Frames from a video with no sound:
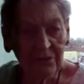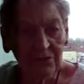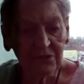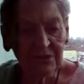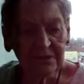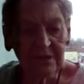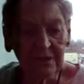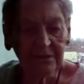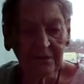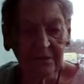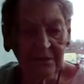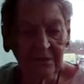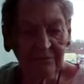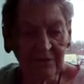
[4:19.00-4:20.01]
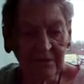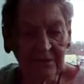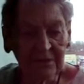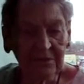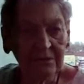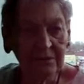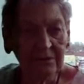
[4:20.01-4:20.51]
She said that if I
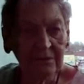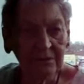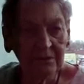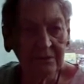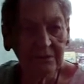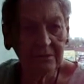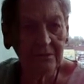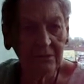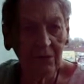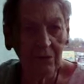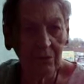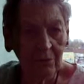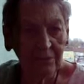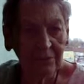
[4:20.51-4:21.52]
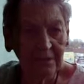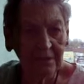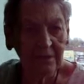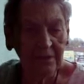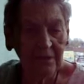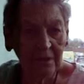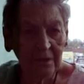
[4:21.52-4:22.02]
didn't go, that
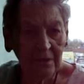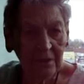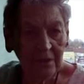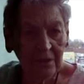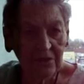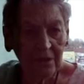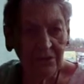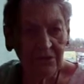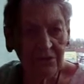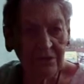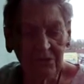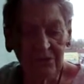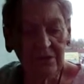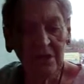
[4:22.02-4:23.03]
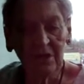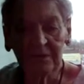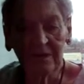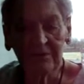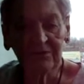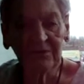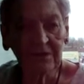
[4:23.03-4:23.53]
I'd
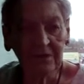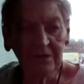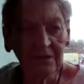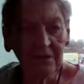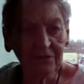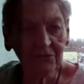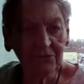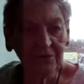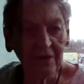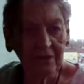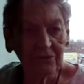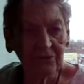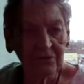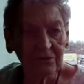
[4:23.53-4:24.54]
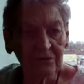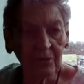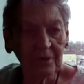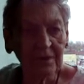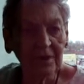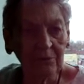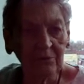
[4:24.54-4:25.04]
have to get another doctor, so
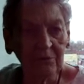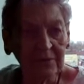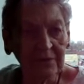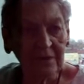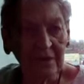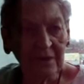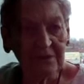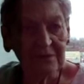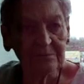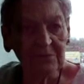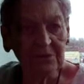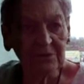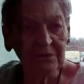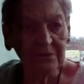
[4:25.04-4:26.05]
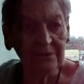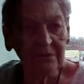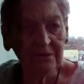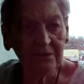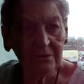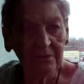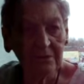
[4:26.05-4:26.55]
I got rid of the husband and
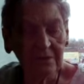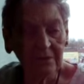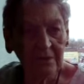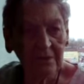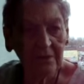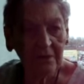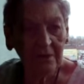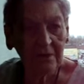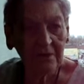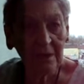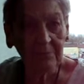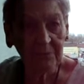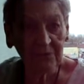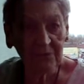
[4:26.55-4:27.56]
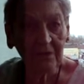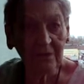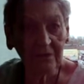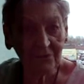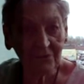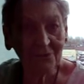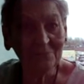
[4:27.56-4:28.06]
kept the
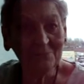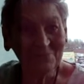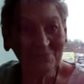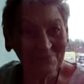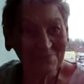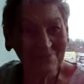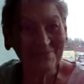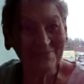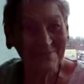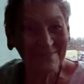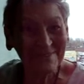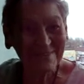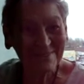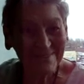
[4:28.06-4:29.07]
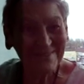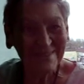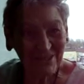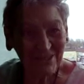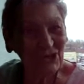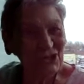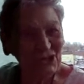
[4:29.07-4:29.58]
doctor.
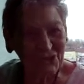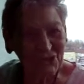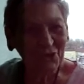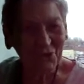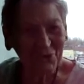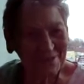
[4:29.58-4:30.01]
Good choice.